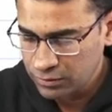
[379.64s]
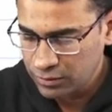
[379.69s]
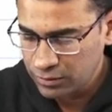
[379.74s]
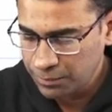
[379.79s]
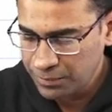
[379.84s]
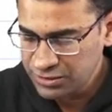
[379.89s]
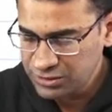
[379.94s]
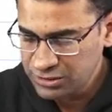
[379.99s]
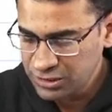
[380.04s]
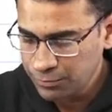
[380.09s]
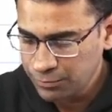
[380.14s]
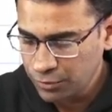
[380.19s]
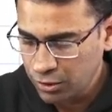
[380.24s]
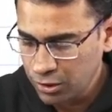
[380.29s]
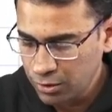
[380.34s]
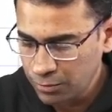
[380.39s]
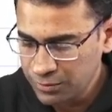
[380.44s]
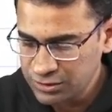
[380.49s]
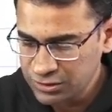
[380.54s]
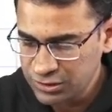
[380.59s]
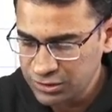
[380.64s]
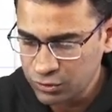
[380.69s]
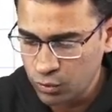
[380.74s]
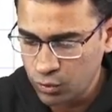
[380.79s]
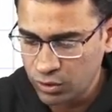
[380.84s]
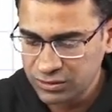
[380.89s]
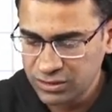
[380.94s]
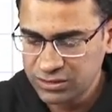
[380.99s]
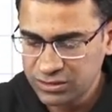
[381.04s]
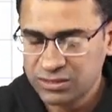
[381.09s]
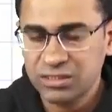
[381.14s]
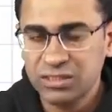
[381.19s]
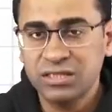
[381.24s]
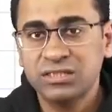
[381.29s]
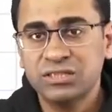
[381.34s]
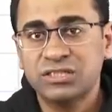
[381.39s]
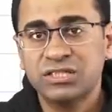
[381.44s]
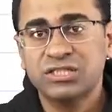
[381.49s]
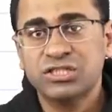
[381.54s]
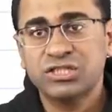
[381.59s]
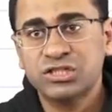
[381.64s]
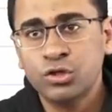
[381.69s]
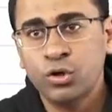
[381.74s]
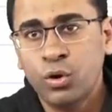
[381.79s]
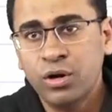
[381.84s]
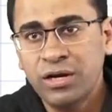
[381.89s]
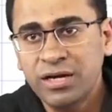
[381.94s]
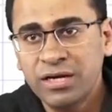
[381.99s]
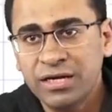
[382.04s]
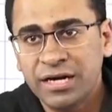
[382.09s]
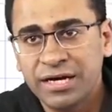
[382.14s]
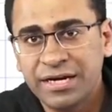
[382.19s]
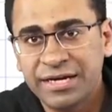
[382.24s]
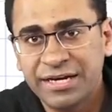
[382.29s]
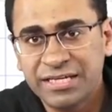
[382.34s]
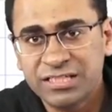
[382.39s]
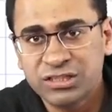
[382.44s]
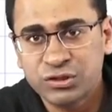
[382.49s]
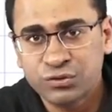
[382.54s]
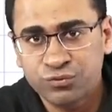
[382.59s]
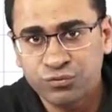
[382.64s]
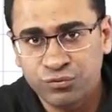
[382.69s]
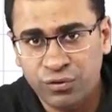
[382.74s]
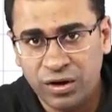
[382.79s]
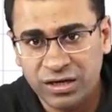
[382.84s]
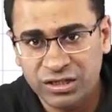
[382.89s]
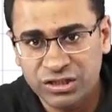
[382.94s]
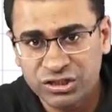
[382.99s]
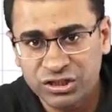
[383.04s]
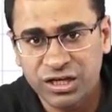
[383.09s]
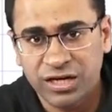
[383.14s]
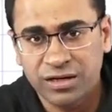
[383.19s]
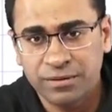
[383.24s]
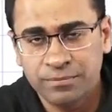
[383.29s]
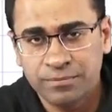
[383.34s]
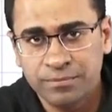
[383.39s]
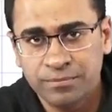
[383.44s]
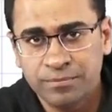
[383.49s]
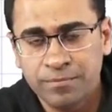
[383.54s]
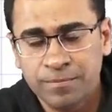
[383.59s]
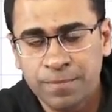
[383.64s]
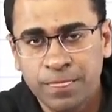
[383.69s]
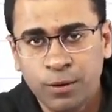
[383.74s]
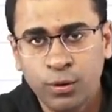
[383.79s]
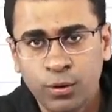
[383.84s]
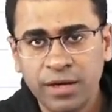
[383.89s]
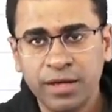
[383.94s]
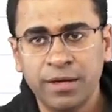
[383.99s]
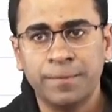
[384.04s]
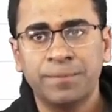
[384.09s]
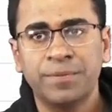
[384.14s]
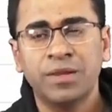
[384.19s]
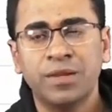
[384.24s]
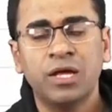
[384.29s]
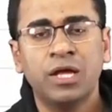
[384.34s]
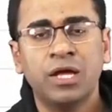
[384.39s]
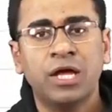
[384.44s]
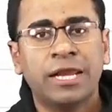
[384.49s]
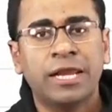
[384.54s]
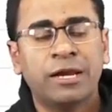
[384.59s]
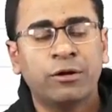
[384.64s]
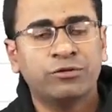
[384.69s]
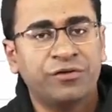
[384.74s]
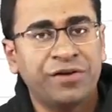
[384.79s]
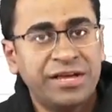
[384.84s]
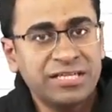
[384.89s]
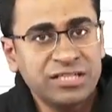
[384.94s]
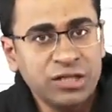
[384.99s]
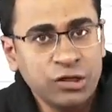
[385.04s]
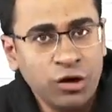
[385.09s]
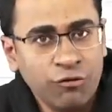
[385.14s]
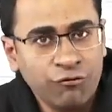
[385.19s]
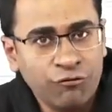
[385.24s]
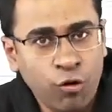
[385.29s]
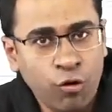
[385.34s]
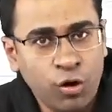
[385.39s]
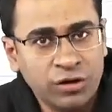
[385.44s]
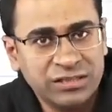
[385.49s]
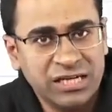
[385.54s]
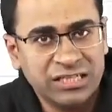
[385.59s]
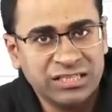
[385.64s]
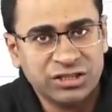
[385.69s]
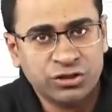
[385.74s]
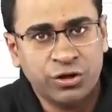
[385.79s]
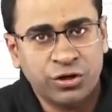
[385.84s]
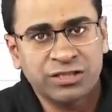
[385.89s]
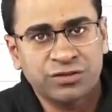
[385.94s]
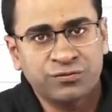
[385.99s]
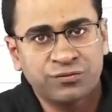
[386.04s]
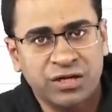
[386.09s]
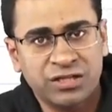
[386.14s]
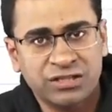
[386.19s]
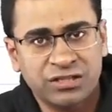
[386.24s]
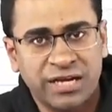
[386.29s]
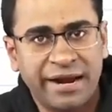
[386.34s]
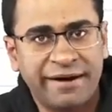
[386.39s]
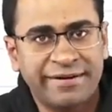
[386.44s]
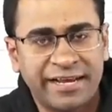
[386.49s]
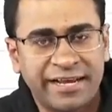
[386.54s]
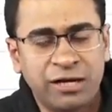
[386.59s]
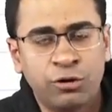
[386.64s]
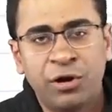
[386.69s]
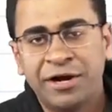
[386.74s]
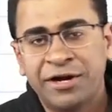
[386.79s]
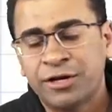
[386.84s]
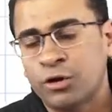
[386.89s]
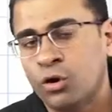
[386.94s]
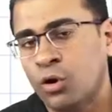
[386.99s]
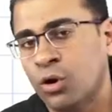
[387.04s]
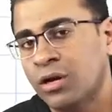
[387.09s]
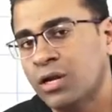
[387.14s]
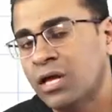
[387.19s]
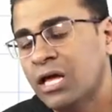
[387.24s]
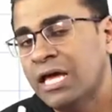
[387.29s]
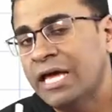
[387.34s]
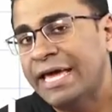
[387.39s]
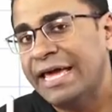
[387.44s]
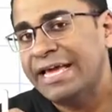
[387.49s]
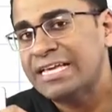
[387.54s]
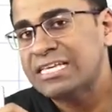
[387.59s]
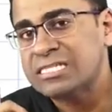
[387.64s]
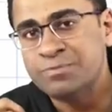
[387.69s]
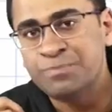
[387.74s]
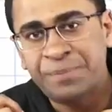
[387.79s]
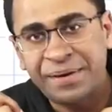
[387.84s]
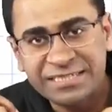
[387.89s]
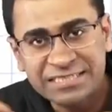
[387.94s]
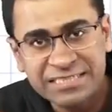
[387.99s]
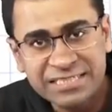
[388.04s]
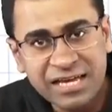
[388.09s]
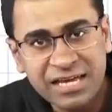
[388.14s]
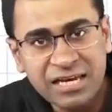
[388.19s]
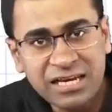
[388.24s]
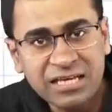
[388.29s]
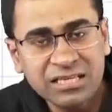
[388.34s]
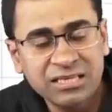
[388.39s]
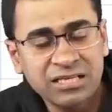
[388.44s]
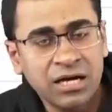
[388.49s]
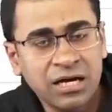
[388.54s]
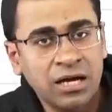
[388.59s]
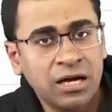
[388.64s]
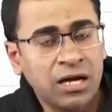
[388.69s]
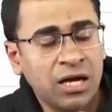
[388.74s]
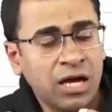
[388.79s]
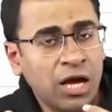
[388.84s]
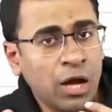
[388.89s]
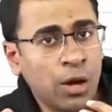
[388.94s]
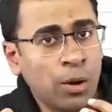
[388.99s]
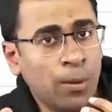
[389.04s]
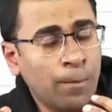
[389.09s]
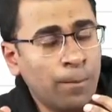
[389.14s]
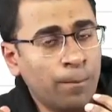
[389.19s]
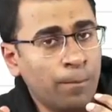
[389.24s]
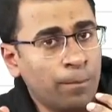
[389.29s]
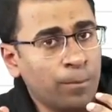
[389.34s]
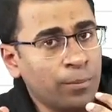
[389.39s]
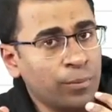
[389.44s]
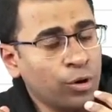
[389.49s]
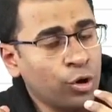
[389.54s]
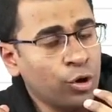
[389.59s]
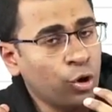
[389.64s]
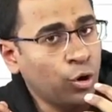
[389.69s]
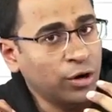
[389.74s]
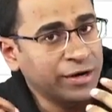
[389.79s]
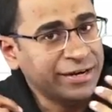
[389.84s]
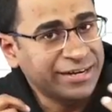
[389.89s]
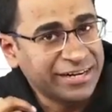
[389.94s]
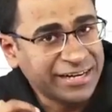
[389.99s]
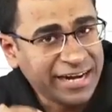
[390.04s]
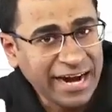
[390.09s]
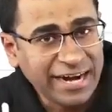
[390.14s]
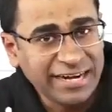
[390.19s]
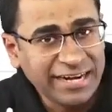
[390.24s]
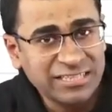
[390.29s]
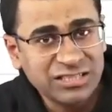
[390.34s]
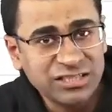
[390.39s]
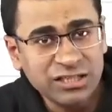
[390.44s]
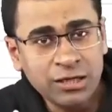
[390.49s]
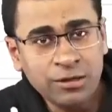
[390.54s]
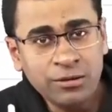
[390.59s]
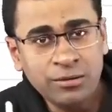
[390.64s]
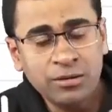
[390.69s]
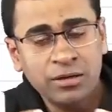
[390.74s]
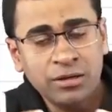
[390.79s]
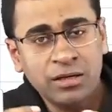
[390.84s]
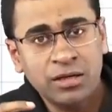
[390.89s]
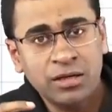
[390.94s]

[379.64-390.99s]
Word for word: The basic problem is it causes systolic dysfunction. Okay. Now, the reason of causing a systolic dysfunction, I'll tell you later on, is basically the contraction